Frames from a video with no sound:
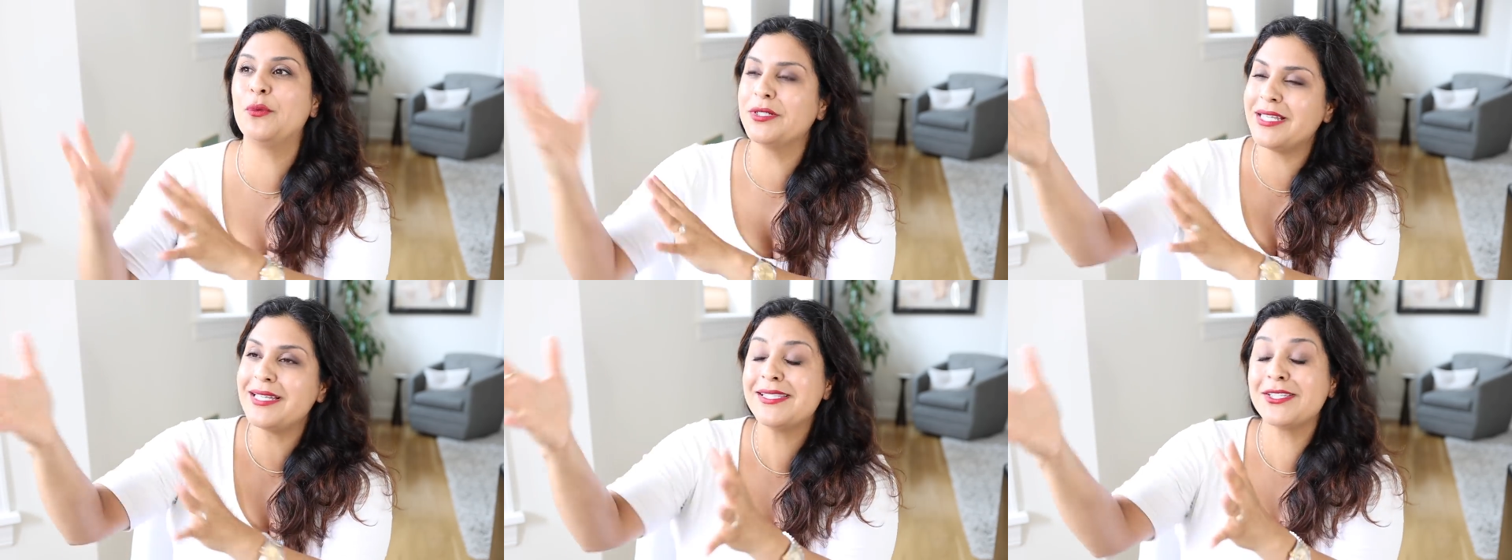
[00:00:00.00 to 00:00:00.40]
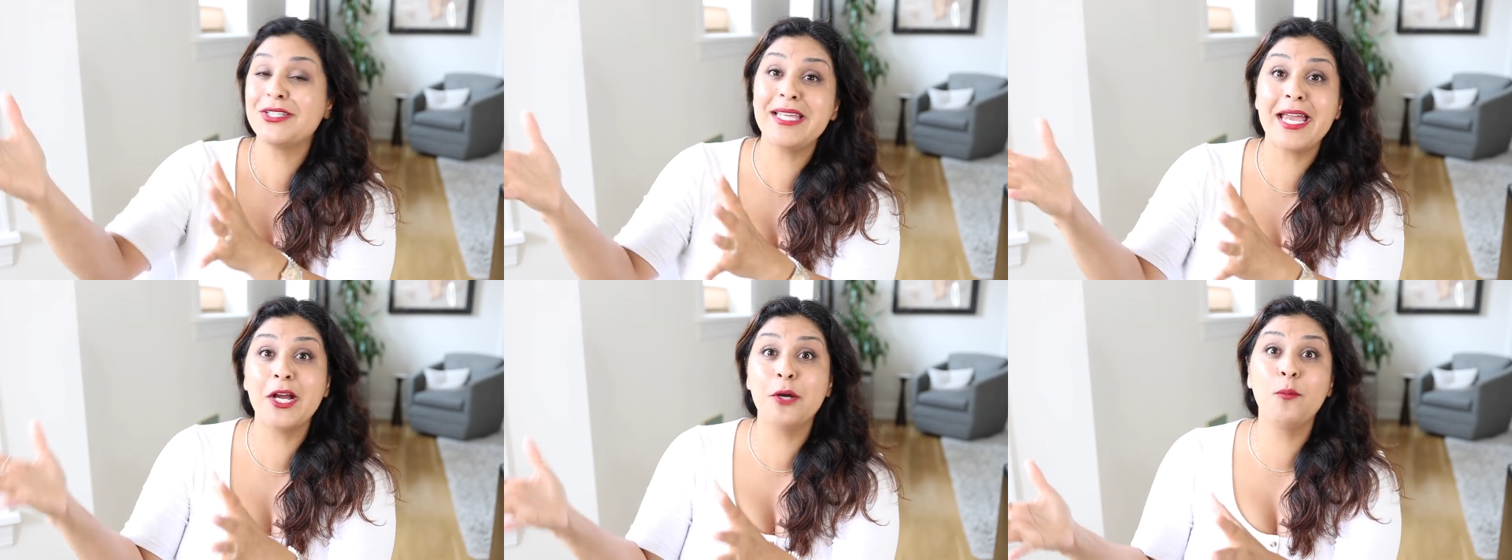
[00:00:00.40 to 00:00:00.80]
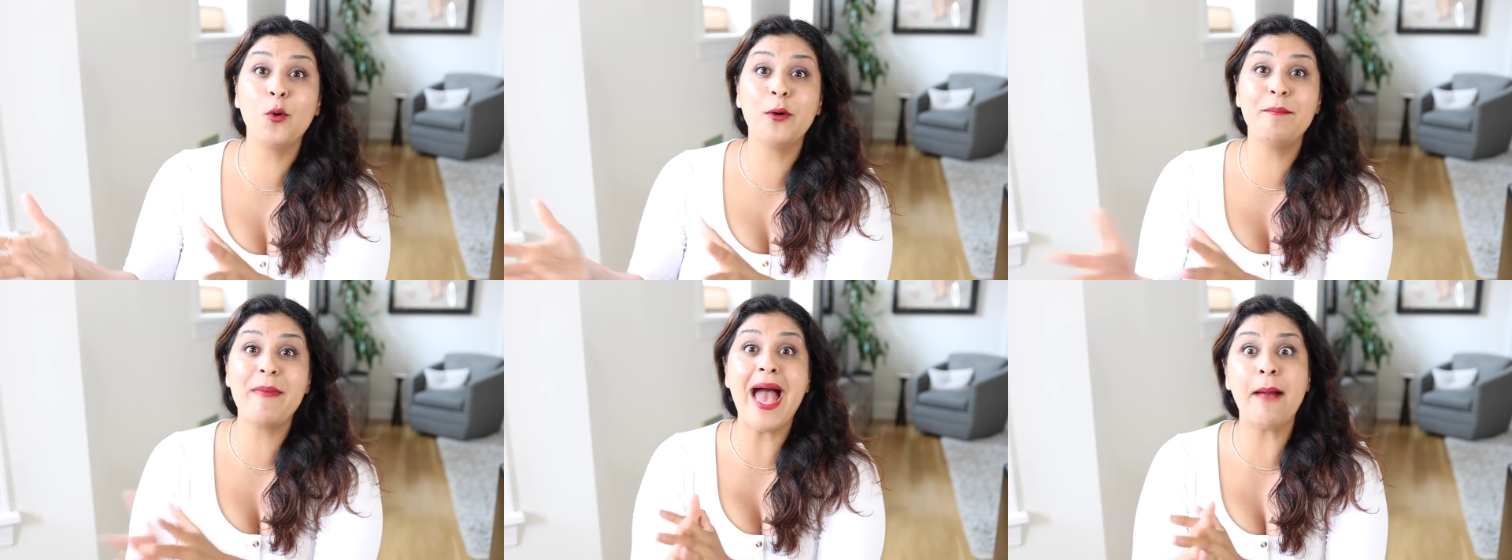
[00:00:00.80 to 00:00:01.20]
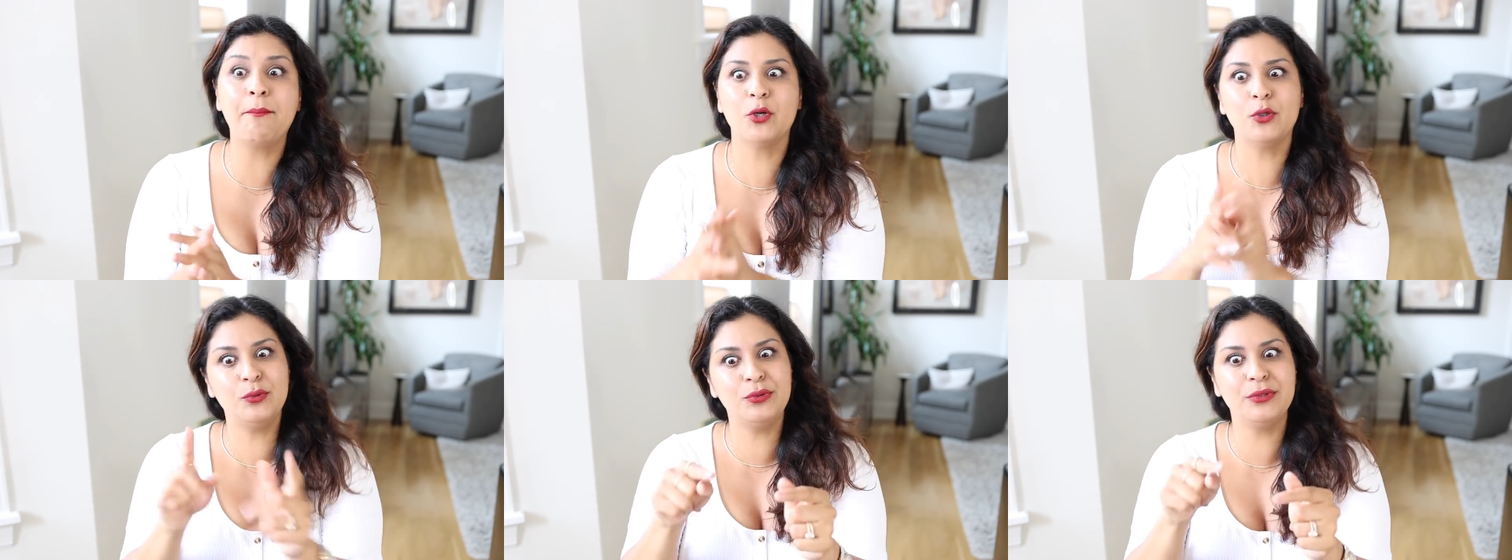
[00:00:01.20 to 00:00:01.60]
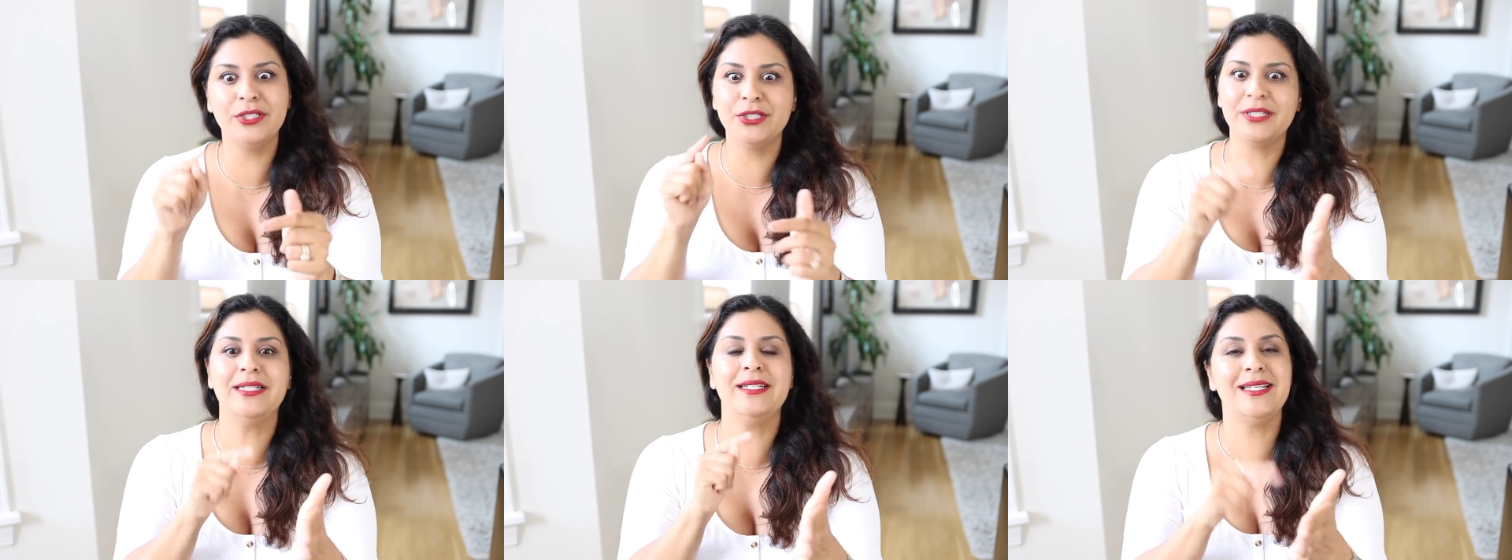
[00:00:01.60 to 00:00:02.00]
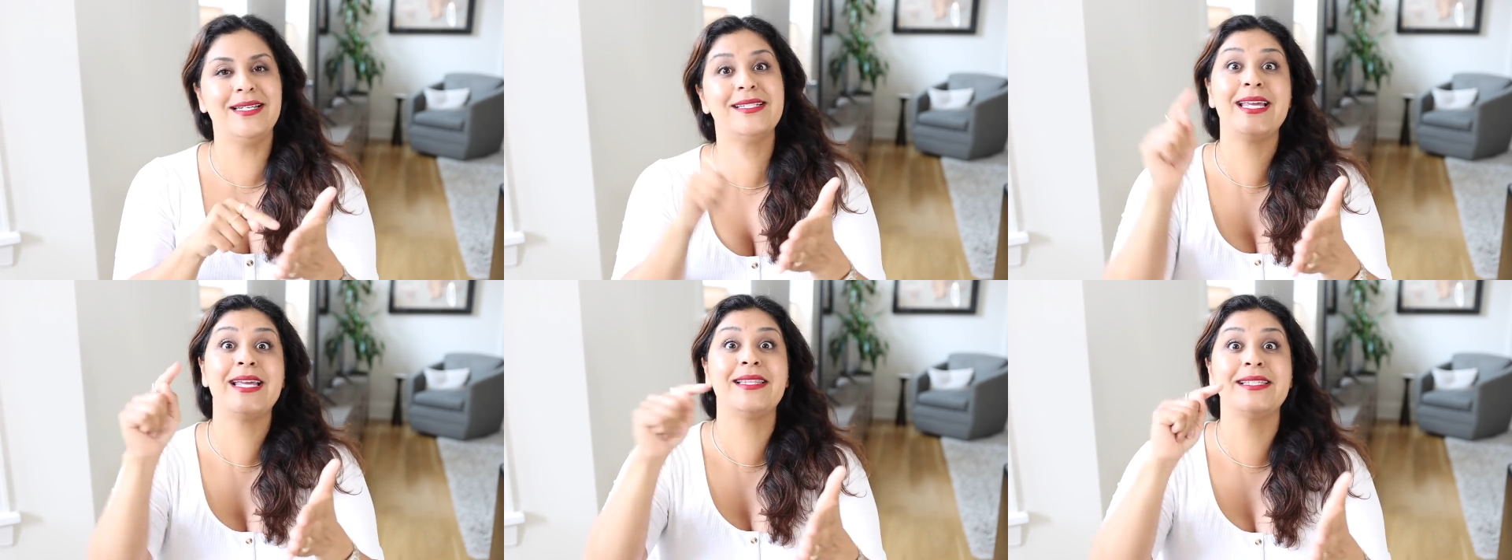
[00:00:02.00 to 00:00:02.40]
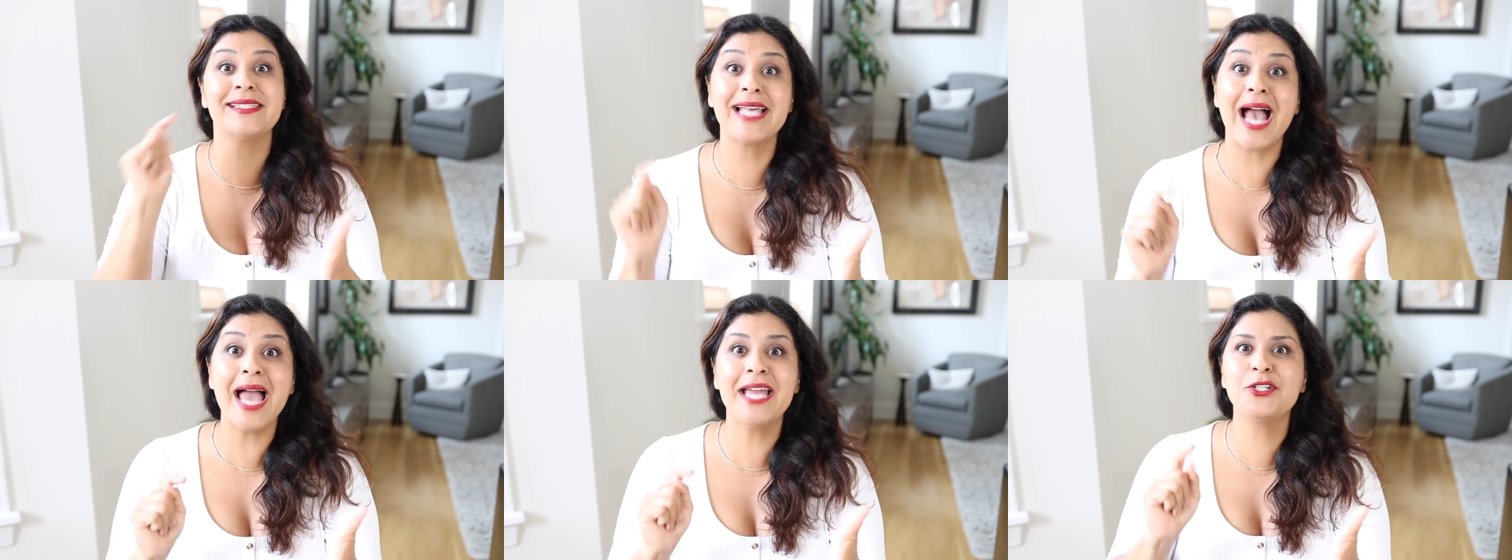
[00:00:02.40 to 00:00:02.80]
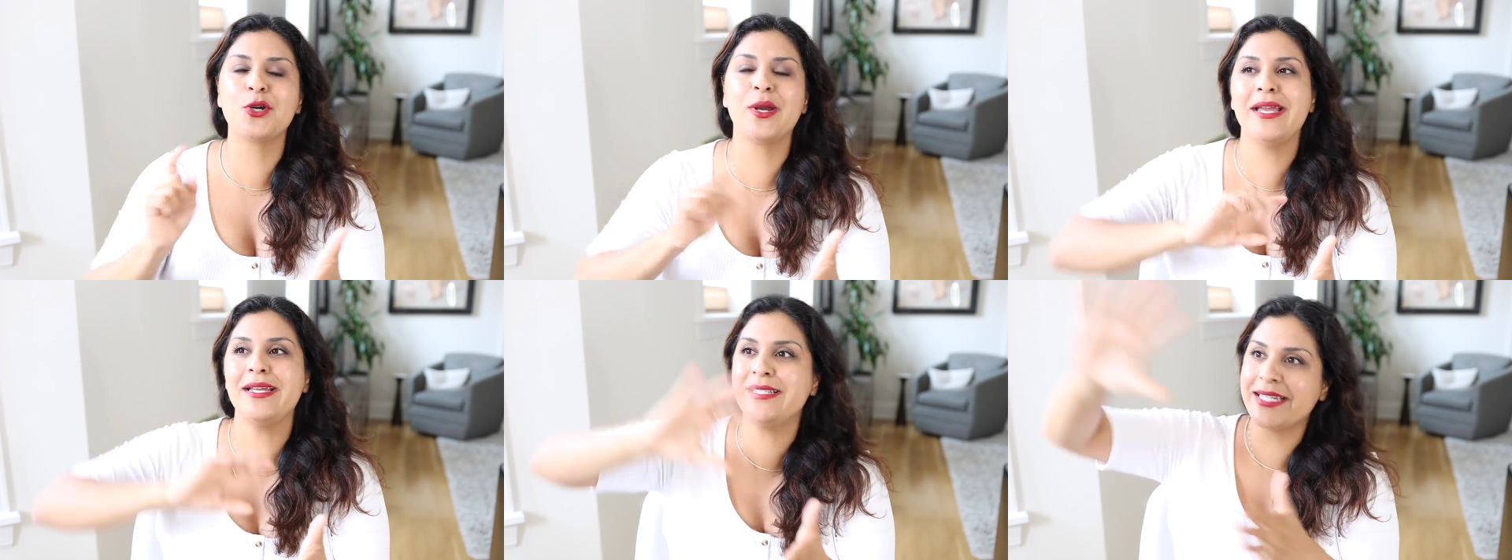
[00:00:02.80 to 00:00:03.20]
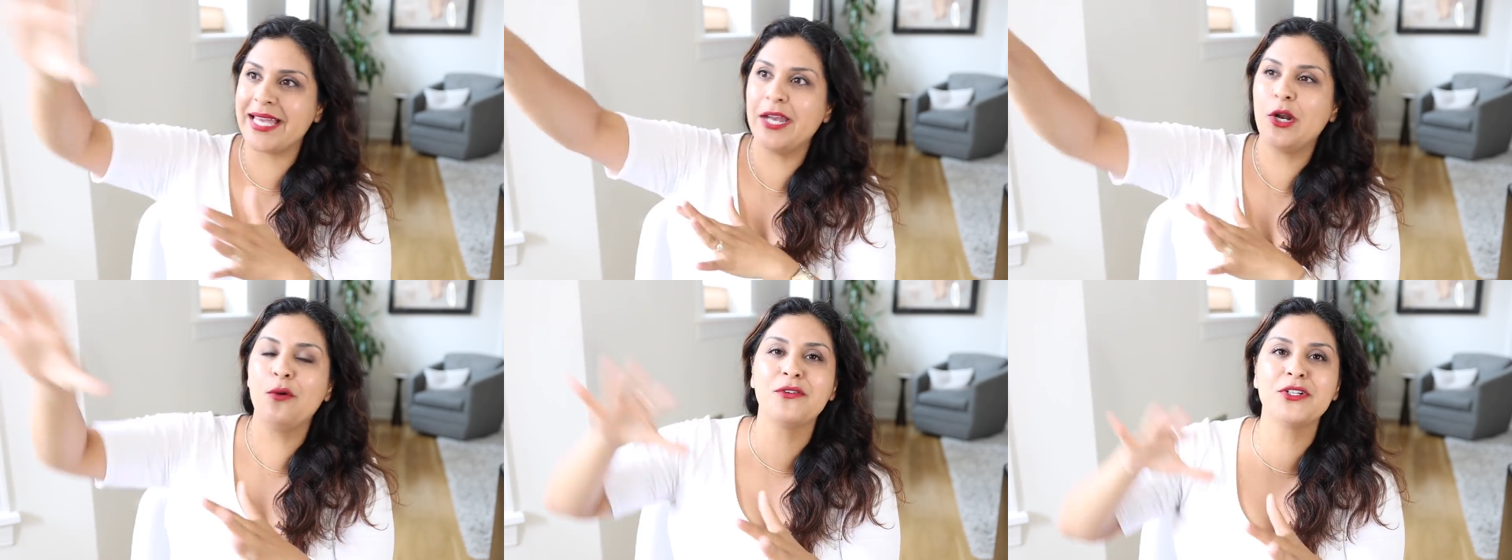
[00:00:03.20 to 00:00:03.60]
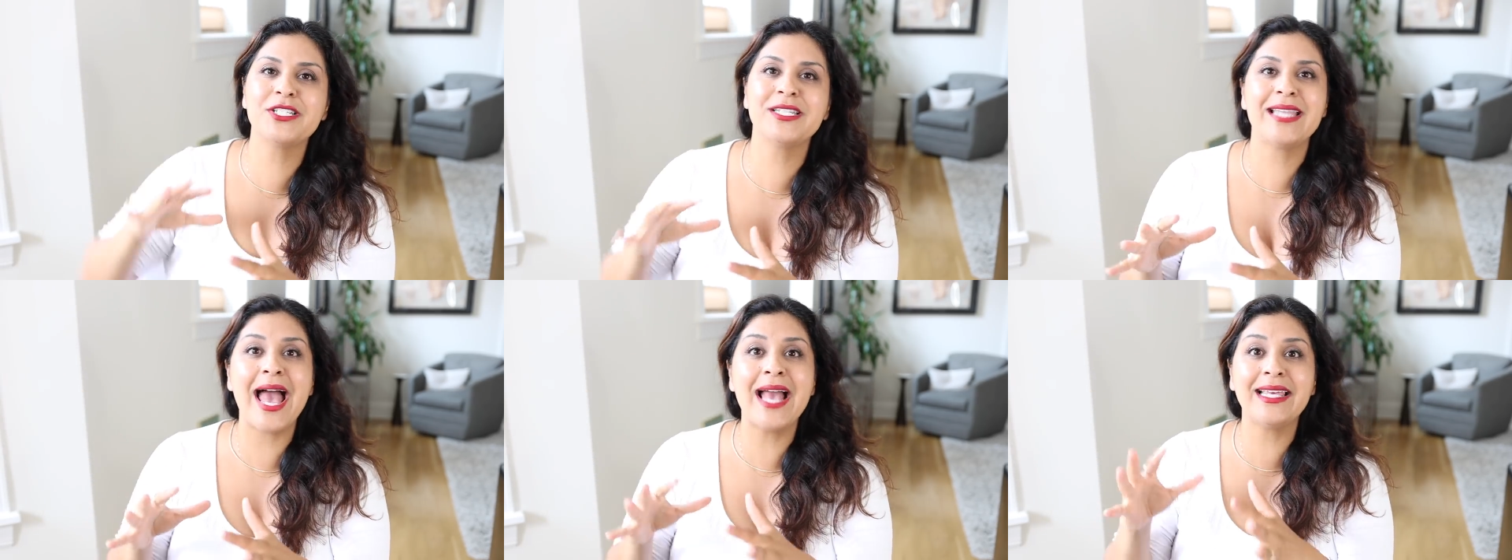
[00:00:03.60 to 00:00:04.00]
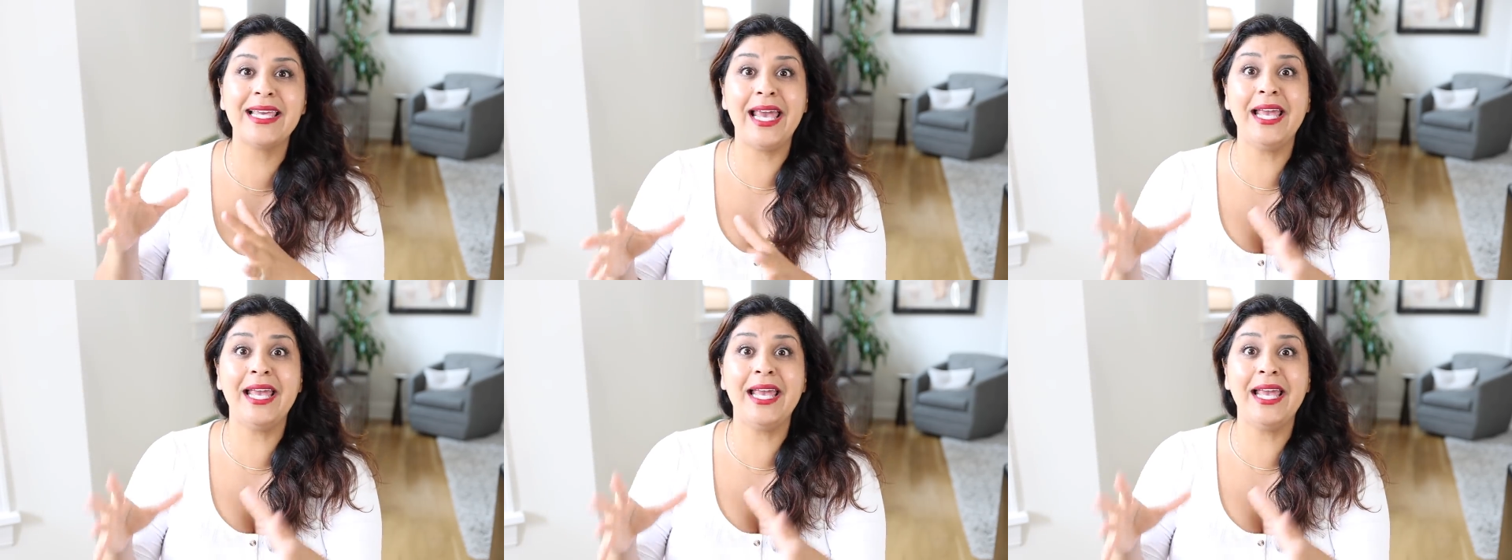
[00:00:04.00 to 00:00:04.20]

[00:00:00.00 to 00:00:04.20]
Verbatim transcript: or let's look at the airport map, or ooh, you're gonna need to take the Sky Train to get over to that